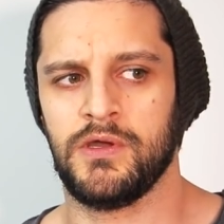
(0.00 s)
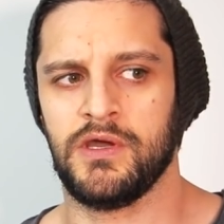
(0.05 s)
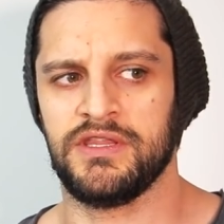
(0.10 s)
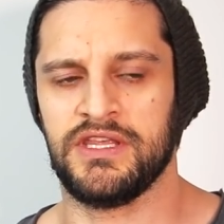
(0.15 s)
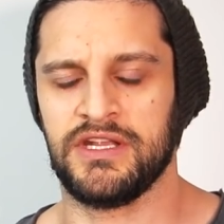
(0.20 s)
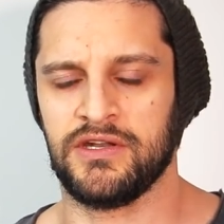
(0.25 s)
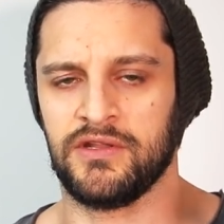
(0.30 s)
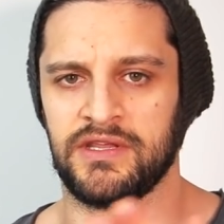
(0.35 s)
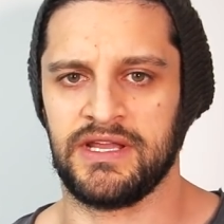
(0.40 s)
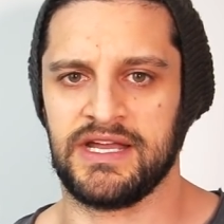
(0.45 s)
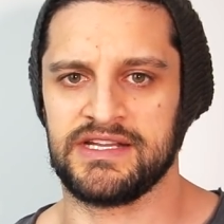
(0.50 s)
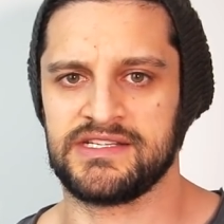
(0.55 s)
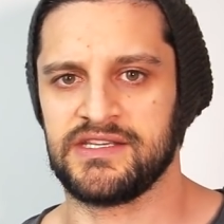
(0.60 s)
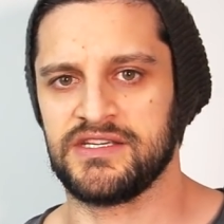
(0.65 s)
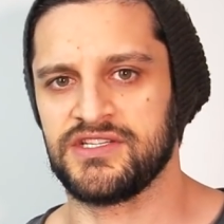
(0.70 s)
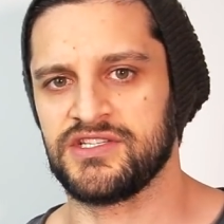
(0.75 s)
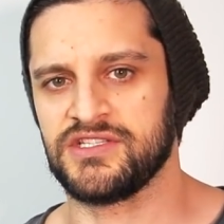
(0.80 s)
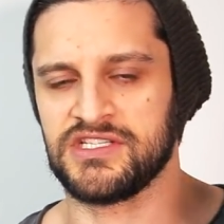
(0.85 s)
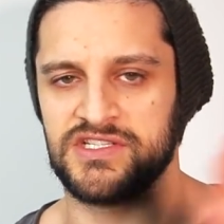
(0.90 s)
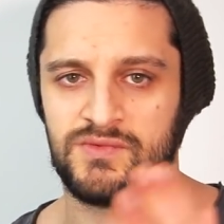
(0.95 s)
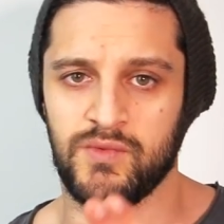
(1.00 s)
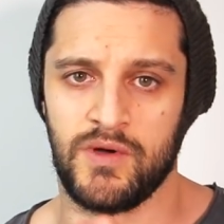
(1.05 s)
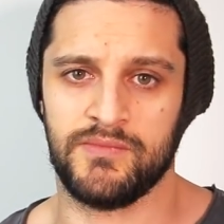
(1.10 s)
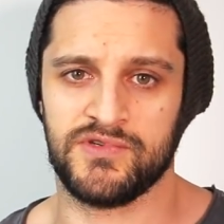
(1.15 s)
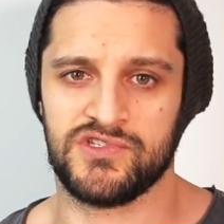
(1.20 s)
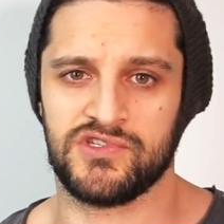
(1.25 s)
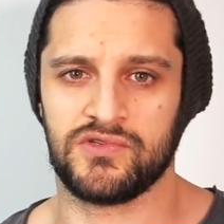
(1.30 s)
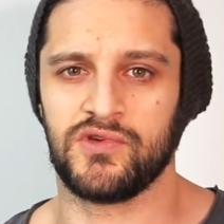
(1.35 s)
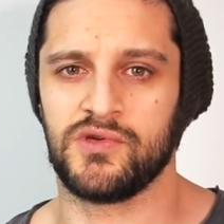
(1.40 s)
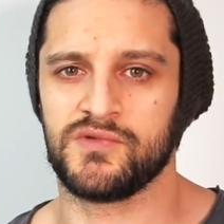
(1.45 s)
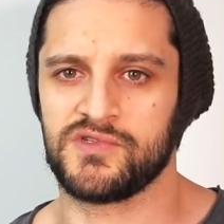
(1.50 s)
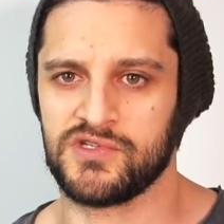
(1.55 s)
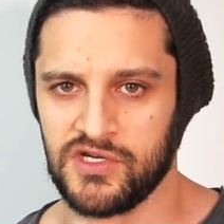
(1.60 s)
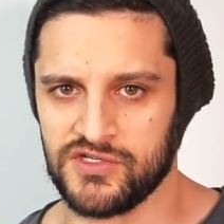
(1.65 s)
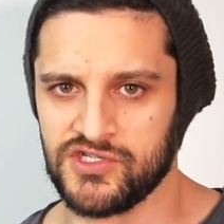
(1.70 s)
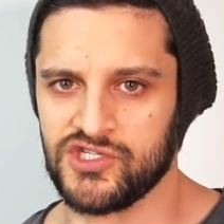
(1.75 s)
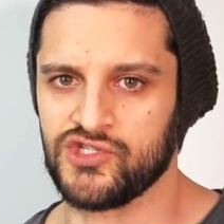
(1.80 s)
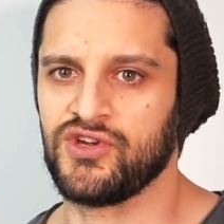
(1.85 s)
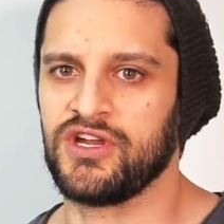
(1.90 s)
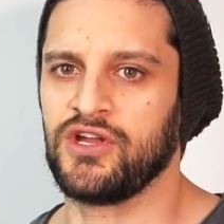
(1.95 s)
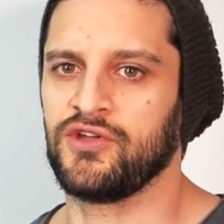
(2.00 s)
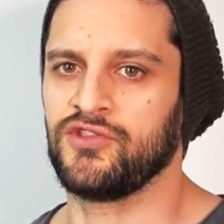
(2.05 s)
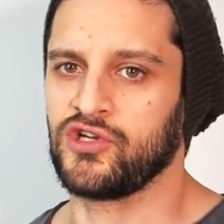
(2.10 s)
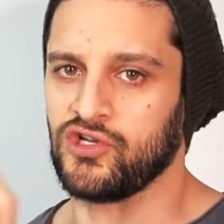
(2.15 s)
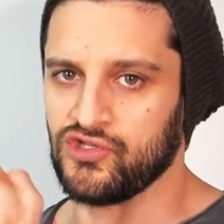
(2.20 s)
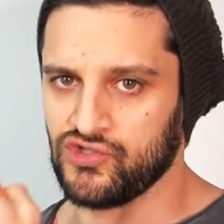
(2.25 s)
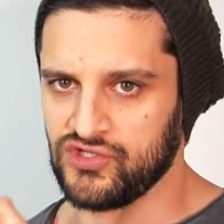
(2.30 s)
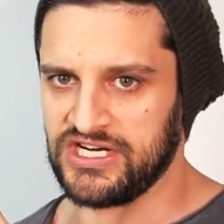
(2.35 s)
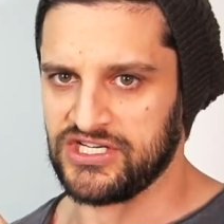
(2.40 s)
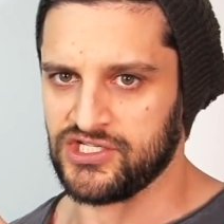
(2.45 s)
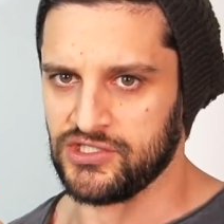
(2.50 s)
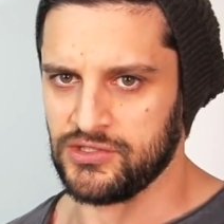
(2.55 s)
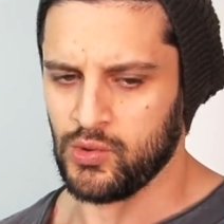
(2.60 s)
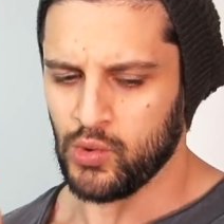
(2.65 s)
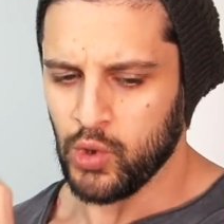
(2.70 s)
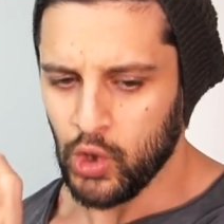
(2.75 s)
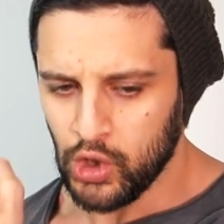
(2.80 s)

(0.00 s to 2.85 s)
and then on the isolations it's one muscle group to concentrate on the contraction